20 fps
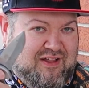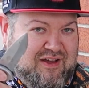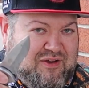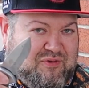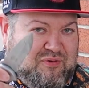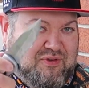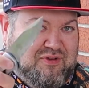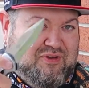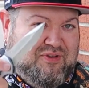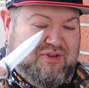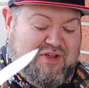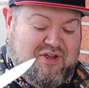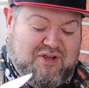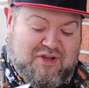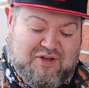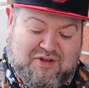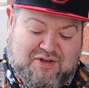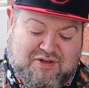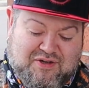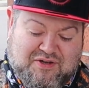Luck will
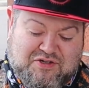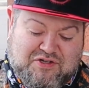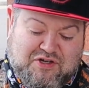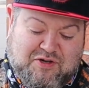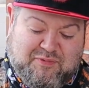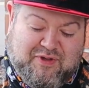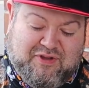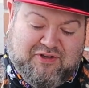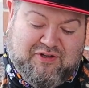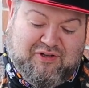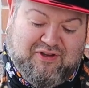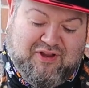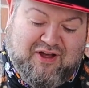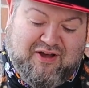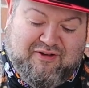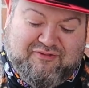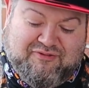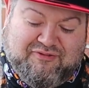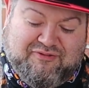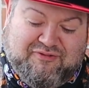show me a little
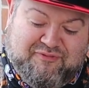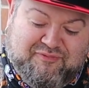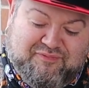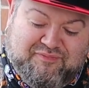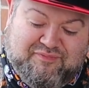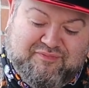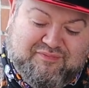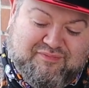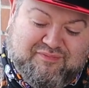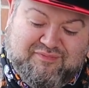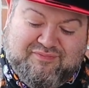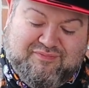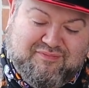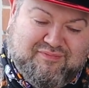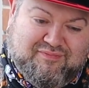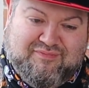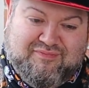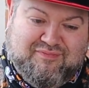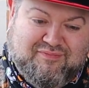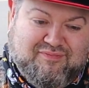love.
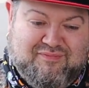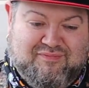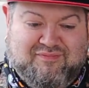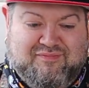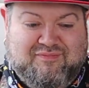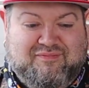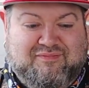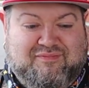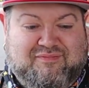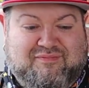Hell yeah.